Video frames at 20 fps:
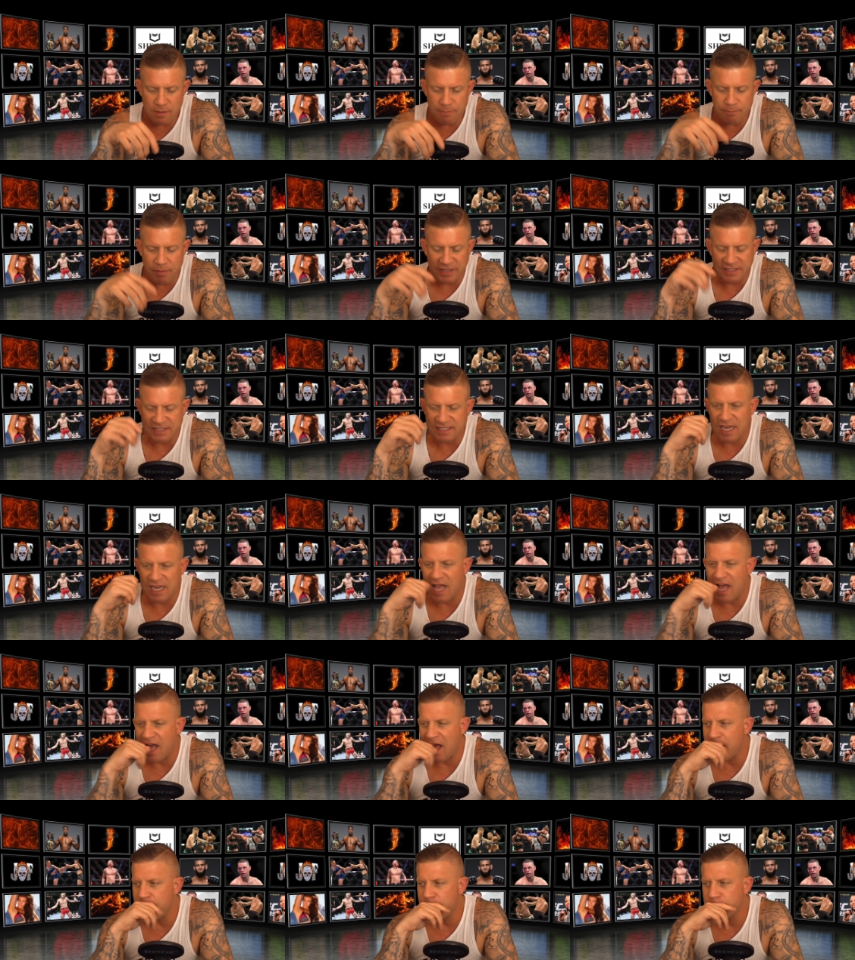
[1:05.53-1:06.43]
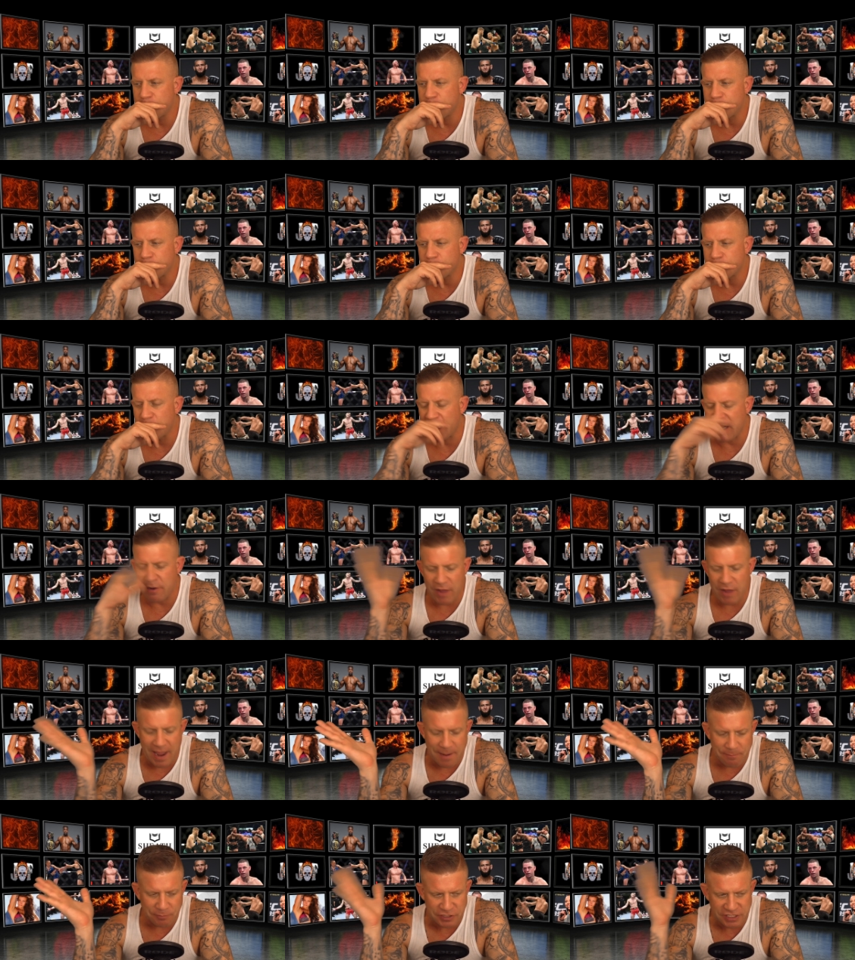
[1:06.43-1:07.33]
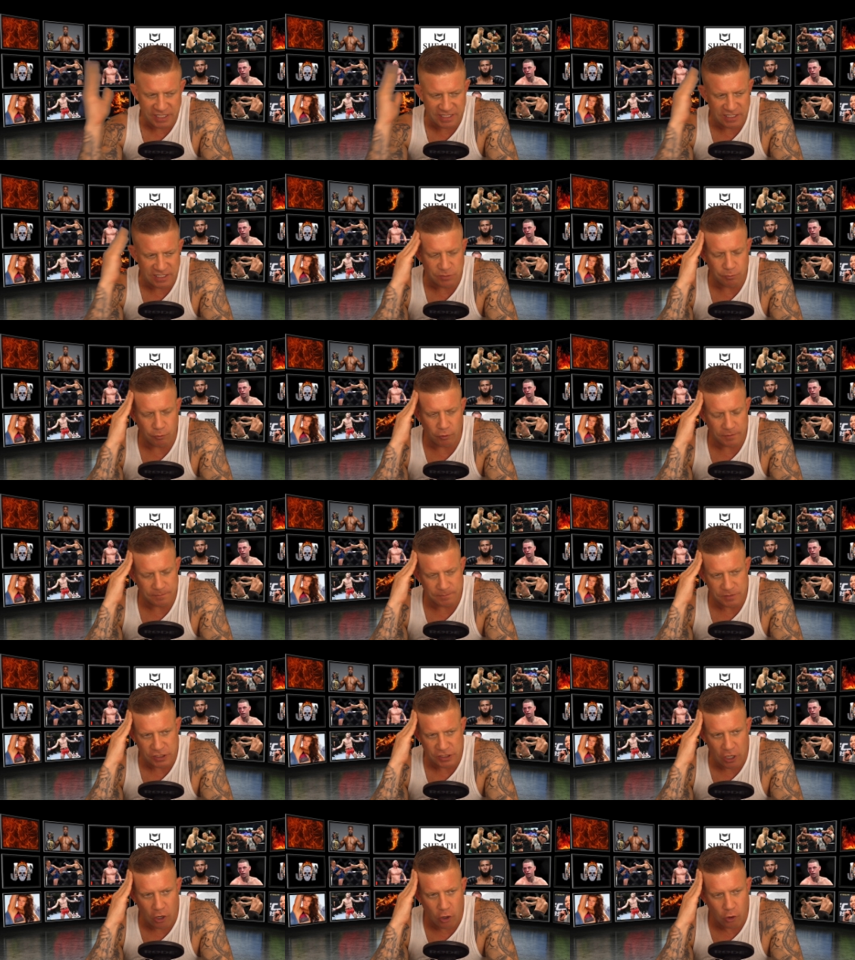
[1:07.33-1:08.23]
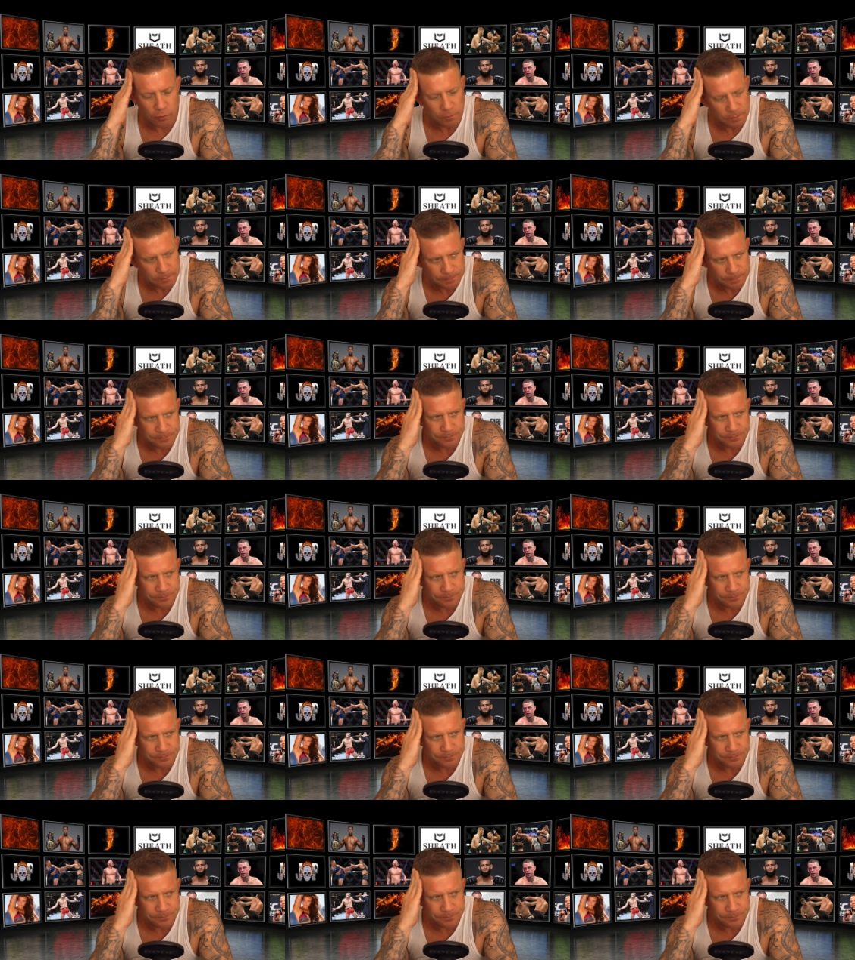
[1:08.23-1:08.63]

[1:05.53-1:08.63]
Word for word: But uh, but anyway, I appreciate the support. So